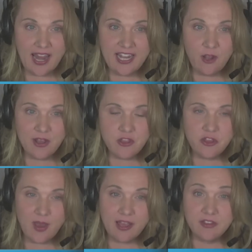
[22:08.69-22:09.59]
Any
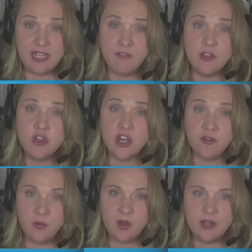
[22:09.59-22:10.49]
questions you ask, even the
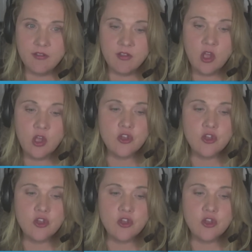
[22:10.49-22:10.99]
general ones,